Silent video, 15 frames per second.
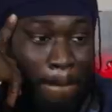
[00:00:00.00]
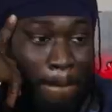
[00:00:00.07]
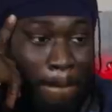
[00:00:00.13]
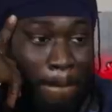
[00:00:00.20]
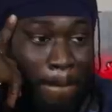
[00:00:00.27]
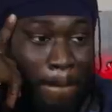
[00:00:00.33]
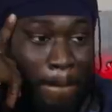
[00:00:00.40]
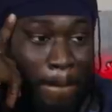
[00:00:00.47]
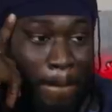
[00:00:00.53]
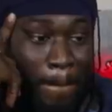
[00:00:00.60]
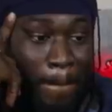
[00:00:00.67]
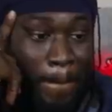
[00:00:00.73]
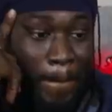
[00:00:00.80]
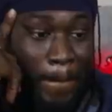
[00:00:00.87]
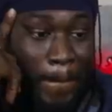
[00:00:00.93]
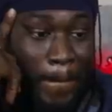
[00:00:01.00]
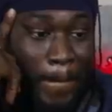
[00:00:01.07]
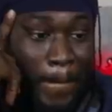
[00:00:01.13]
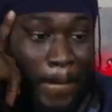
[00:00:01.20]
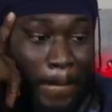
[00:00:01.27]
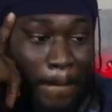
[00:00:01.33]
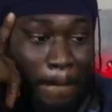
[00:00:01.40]

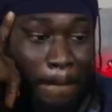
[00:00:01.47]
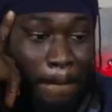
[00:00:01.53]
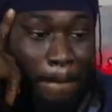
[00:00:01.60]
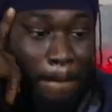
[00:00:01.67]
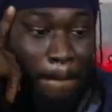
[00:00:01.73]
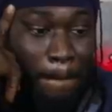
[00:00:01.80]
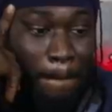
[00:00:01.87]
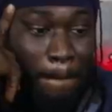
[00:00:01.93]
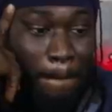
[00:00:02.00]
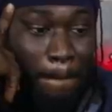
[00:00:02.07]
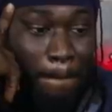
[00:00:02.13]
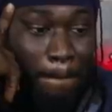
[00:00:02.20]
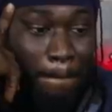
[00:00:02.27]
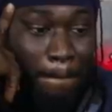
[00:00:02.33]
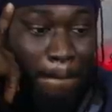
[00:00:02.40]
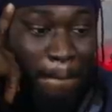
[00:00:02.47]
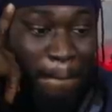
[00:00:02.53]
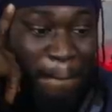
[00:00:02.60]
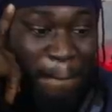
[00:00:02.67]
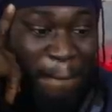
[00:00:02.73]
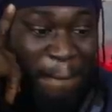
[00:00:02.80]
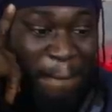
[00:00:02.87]

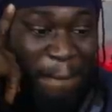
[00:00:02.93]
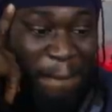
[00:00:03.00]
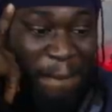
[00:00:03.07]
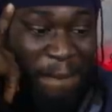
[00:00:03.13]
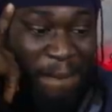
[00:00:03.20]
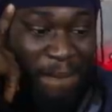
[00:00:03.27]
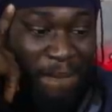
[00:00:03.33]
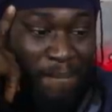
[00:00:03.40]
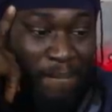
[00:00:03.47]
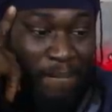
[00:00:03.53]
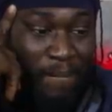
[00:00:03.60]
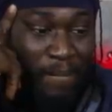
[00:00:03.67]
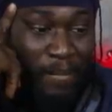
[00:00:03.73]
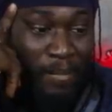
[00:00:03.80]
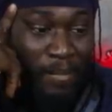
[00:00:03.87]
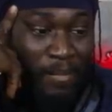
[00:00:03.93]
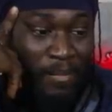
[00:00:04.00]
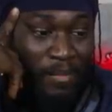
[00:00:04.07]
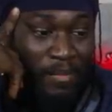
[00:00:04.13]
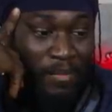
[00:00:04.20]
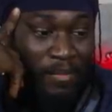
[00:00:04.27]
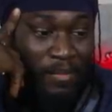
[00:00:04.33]

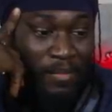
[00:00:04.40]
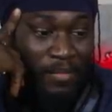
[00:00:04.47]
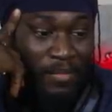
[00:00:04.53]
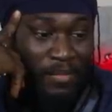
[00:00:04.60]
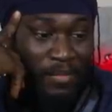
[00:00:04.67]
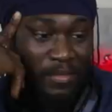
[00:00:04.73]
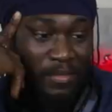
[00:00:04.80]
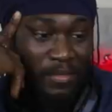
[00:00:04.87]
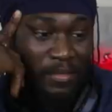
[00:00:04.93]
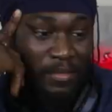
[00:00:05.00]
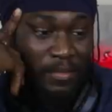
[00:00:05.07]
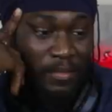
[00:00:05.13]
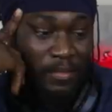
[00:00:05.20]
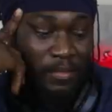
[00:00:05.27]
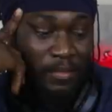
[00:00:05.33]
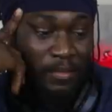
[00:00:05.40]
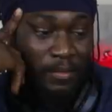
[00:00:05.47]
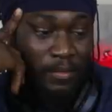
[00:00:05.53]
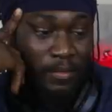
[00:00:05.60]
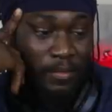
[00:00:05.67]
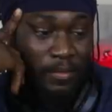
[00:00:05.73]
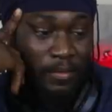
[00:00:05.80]

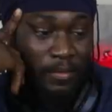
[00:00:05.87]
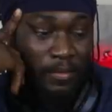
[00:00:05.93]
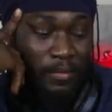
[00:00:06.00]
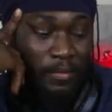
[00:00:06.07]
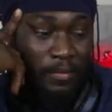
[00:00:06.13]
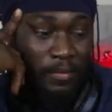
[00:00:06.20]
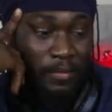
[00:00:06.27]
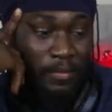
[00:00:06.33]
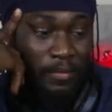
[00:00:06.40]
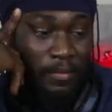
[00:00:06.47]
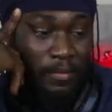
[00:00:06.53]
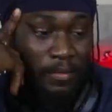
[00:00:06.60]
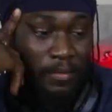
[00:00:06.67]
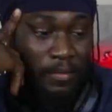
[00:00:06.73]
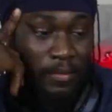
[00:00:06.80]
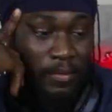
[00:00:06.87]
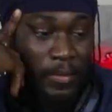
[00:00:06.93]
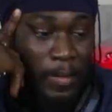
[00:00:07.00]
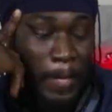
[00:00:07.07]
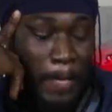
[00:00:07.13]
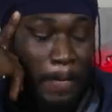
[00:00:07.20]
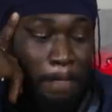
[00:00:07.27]

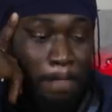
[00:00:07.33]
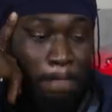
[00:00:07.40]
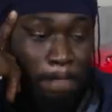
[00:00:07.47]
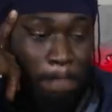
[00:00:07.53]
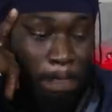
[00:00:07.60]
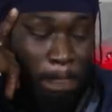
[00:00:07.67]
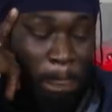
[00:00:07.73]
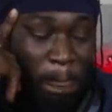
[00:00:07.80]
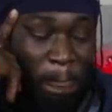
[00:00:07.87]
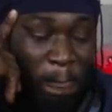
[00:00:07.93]
[no speech]